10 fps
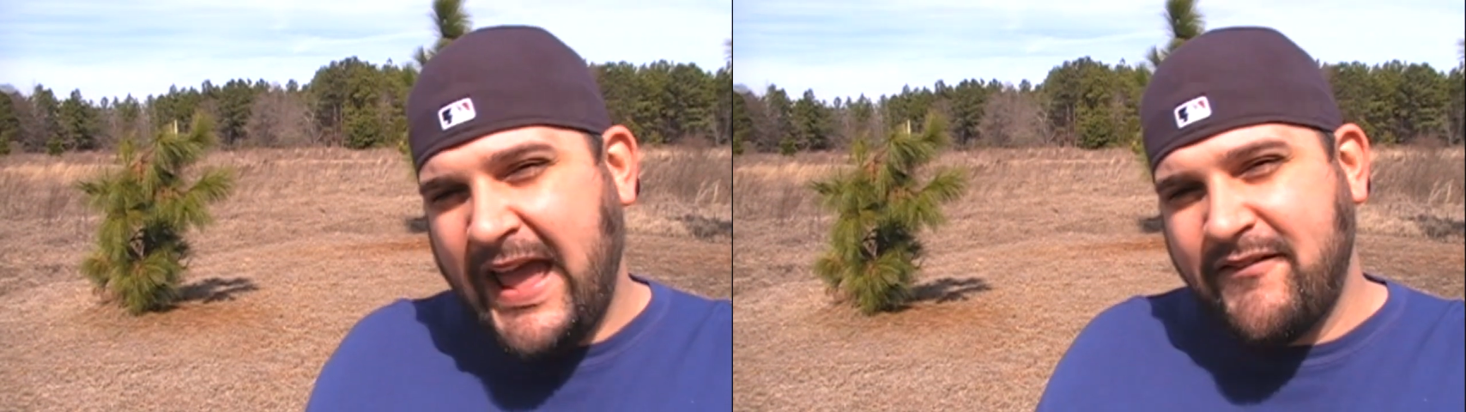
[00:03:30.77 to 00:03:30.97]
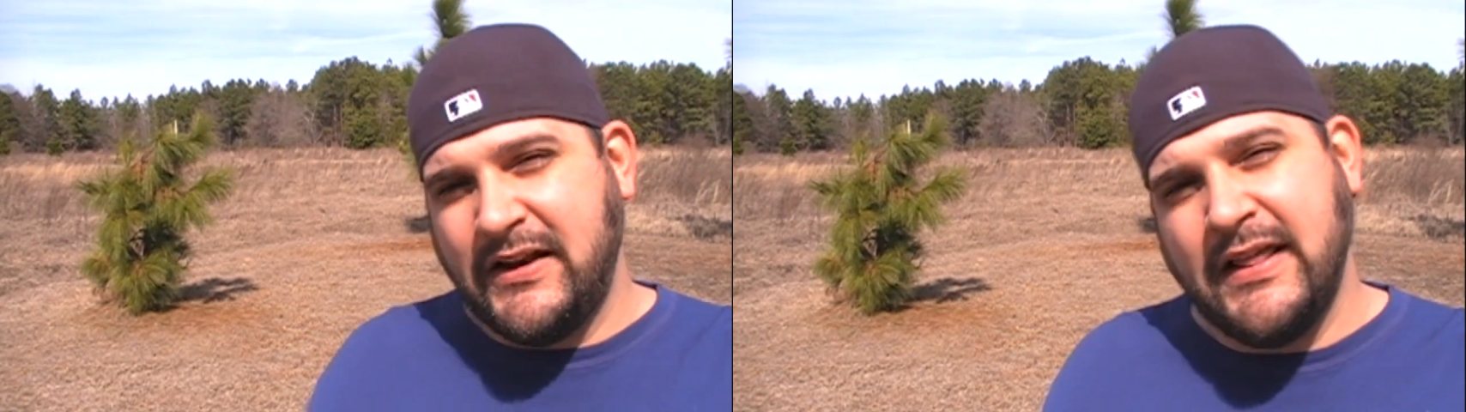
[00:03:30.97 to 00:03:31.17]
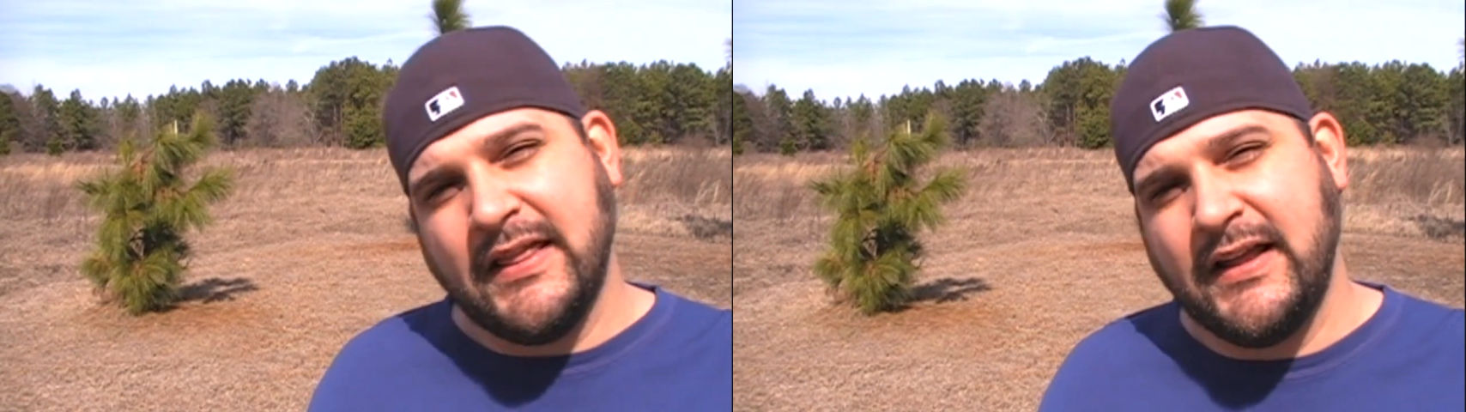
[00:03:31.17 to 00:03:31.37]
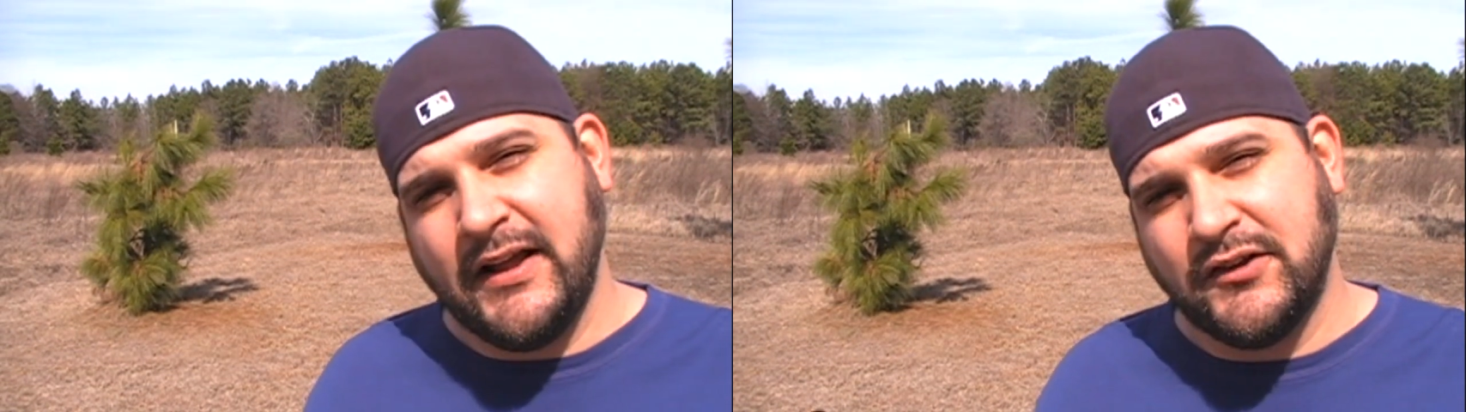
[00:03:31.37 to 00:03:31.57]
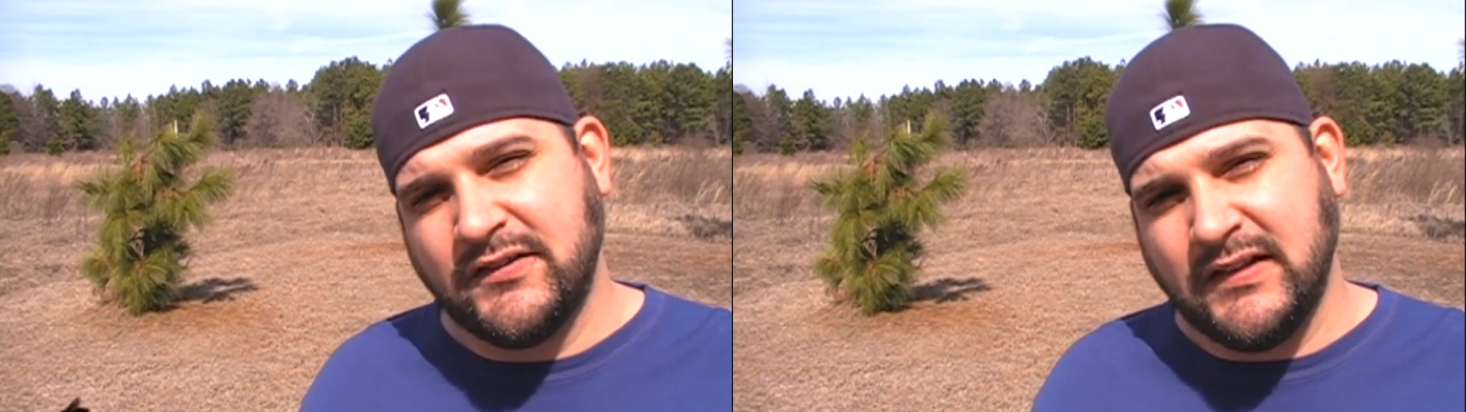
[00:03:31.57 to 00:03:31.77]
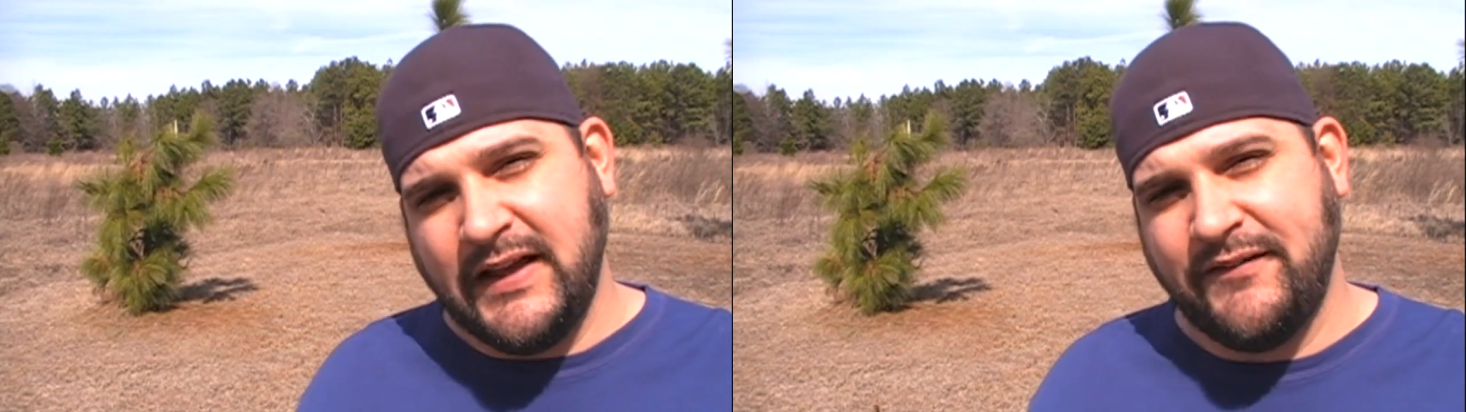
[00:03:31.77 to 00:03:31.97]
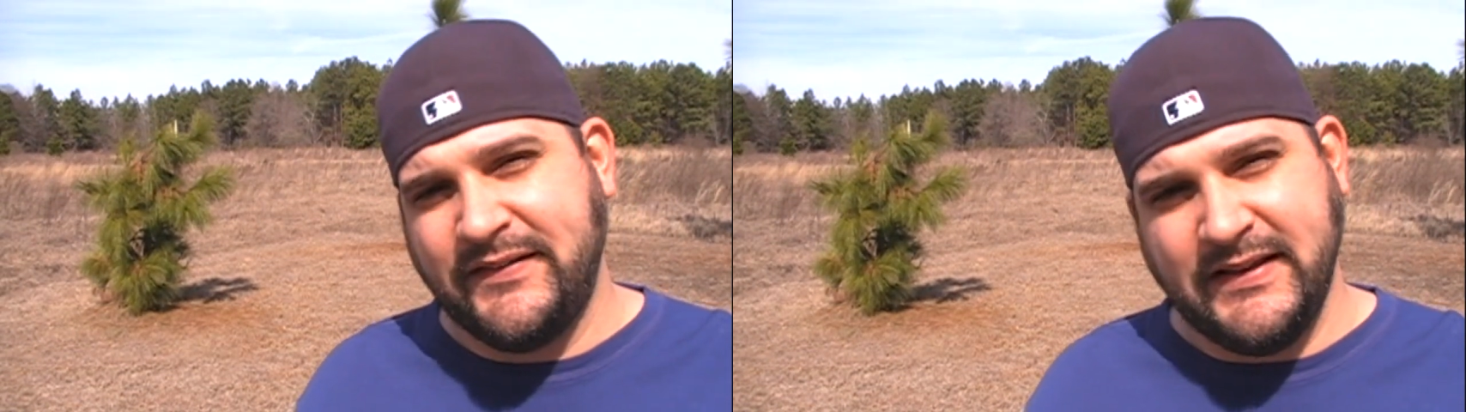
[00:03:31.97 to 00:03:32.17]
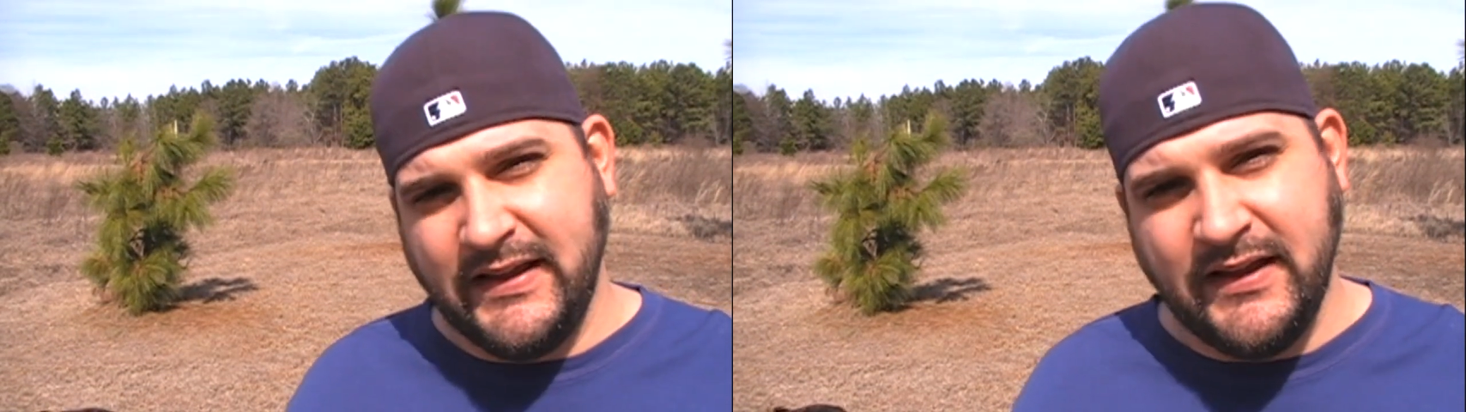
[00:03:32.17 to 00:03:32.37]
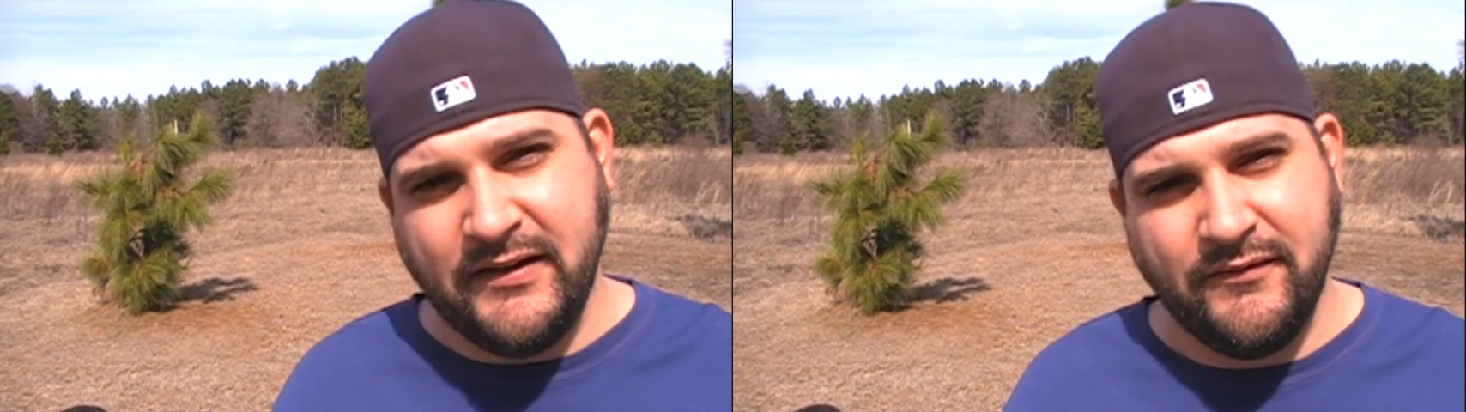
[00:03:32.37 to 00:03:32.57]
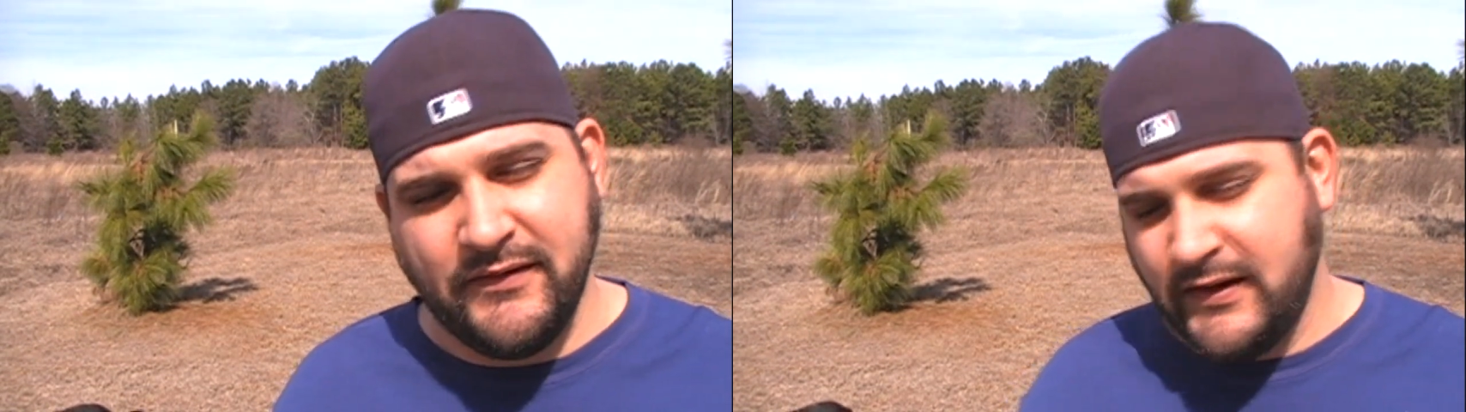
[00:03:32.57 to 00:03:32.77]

have anything else left to give.